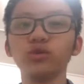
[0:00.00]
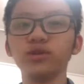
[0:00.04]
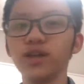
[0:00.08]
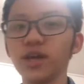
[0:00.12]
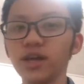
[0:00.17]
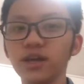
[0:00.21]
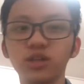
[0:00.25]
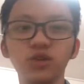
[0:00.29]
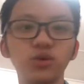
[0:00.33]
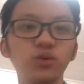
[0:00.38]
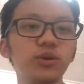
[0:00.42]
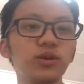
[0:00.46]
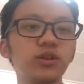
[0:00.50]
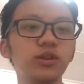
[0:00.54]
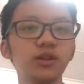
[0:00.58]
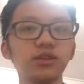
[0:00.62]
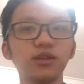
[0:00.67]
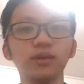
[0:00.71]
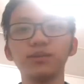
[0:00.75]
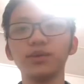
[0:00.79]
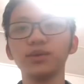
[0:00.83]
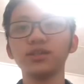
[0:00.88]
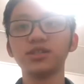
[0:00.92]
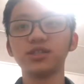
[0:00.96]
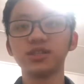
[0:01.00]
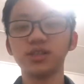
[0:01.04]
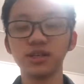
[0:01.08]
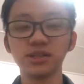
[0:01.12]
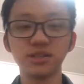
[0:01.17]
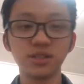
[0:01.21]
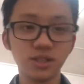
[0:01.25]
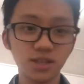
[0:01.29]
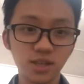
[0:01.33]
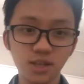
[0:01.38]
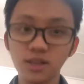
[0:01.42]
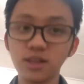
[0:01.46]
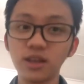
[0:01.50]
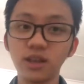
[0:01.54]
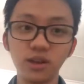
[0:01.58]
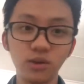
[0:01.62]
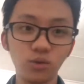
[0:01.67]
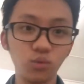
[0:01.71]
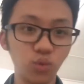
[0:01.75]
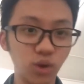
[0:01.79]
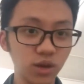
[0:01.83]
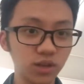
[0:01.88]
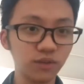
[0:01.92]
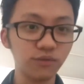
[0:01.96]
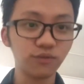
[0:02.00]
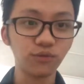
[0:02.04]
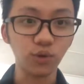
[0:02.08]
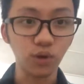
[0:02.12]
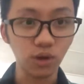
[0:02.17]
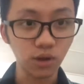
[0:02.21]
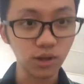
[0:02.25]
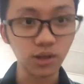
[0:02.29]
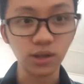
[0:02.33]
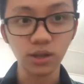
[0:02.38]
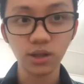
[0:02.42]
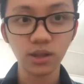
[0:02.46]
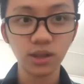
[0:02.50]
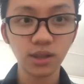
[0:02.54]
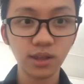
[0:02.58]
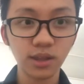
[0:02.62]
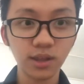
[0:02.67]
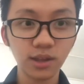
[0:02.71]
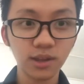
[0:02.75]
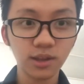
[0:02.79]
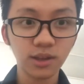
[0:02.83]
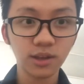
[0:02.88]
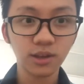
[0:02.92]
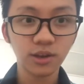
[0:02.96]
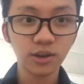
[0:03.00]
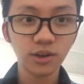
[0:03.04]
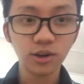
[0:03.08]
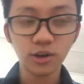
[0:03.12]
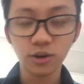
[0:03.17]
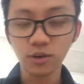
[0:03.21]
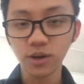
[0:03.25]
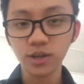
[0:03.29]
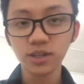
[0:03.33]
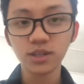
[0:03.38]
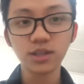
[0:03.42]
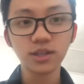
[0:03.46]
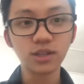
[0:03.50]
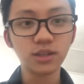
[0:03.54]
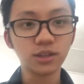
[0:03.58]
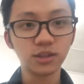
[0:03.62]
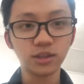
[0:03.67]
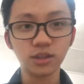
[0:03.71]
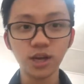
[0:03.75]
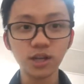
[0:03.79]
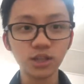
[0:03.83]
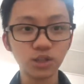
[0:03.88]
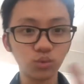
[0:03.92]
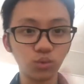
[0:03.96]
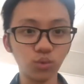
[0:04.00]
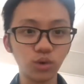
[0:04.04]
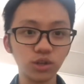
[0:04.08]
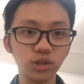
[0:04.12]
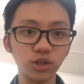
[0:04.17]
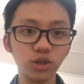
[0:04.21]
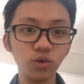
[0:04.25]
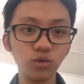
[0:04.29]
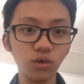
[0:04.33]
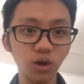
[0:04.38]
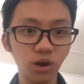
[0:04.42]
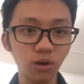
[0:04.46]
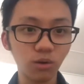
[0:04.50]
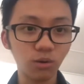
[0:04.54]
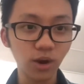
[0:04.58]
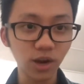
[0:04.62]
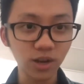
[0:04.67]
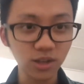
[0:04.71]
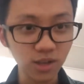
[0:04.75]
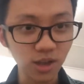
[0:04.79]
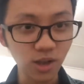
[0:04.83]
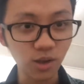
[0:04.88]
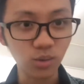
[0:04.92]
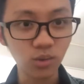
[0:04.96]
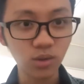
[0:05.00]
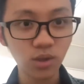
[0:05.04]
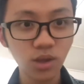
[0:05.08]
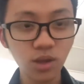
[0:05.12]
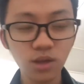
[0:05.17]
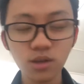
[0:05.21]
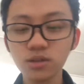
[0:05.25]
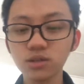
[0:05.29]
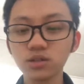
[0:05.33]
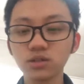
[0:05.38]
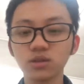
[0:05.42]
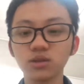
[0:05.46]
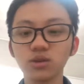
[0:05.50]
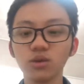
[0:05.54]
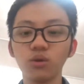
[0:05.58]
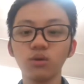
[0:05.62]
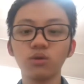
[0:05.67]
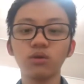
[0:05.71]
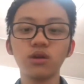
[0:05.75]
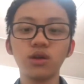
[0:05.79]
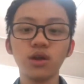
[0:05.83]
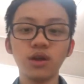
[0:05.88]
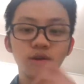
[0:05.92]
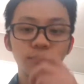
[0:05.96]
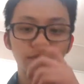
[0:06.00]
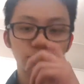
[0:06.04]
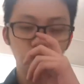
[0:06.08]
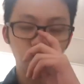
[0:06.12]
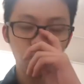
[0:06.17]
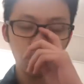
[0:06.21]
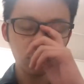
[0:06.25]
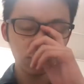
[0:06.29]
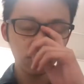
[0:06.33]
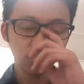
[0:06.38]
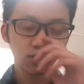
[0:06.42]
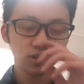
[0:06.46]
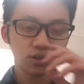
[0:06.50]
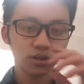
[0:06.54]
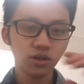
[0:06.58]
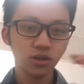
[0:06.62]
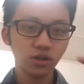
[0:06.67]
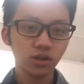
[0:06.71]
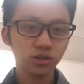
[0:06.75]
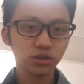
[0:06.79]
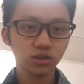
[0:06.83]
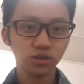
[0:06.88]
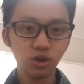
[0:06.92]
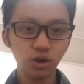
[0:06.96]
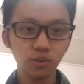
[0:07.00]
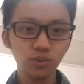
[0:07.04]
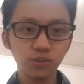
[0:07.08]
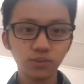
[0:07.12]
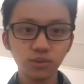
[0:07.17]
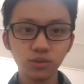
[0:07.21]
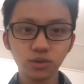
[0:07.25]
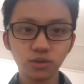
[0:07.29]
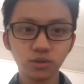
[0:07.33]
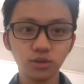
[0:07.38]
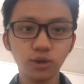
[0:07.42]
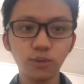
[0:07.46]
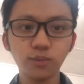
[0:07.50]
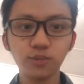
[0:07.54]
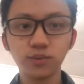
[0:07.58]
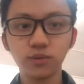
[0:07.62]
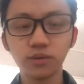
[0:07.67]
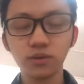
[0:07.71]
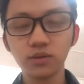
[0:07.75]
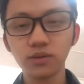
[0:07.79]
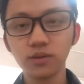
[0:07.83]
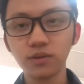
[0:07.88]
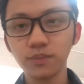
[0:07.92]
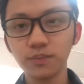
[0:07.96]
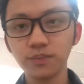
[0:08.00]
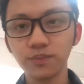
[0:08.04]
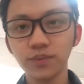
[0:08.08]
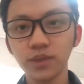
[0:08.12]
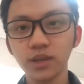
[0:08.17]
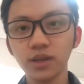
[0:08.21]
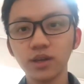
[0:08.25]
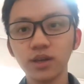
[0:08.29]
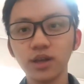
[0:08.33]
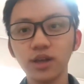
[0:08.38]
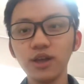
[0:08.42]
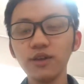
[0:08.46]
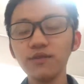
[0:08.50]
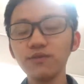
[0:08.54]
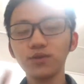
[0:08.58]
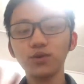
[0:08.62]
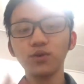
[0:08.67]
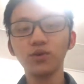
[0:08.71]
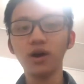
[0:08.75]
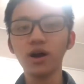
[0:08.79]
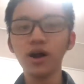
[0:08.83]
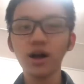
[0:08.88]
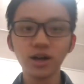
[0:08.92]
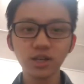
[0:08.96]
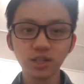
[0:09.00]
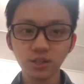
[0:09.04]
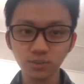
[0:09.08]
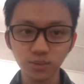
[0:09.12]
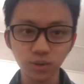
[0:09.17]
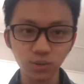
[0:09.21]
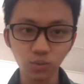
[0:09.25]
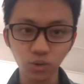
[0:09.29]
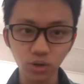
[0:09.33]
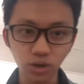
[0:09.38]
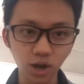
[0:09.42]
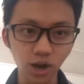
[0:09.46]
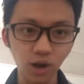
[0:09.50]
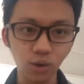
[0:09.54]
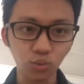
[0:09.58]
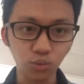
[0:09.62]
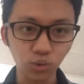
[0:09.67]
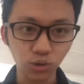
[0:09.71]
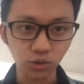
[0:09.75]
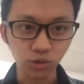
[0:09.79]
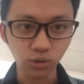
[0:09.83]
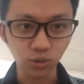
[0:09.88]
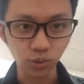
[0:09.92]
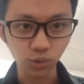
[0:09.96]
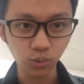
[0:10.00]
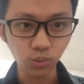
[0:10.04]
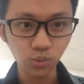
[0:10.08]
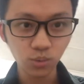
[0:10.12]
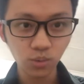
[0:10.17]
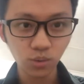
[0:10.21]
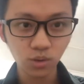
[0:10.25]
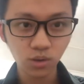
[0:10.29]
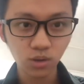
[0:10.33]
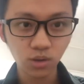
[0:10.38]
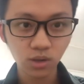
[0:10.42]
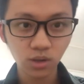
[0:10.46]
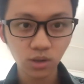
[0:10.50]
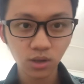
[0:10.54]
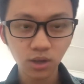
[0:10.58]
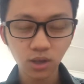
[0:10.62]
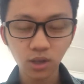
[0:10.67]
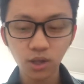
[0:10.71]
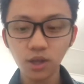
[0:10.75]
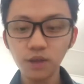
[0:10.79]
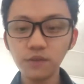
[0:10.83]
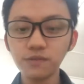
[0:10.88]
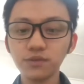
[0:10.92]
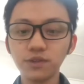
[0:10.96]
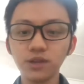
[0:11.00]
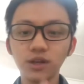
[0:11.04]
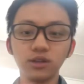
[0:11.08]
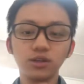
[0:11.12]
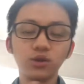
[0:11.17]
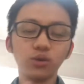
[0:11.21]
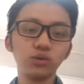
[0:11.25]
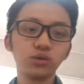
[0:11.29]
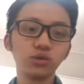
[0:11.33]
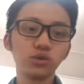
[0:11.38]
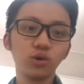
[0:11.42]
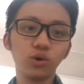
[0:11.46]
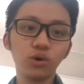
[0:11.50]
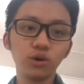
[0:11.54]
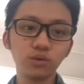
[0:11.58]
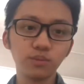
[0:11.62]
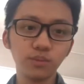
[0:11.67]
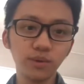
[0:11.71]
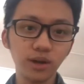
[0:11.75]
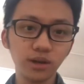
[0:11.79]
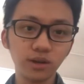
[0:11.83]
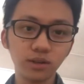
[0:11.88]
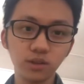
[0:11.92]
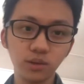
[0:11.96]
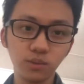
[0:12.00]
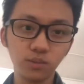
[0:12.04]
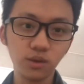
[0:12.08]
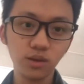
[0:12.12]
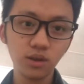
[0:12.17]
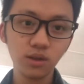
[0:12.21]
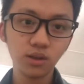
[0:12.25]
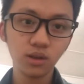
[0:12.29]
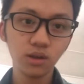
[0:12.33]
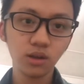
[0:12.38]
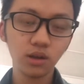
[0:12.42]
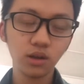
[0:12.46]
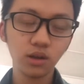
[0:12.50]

day, doing nothing but just sitting and waiting for her. Right? That's what you are right now. So don't stop. If you ask me what I would do, if they don't talk back to me,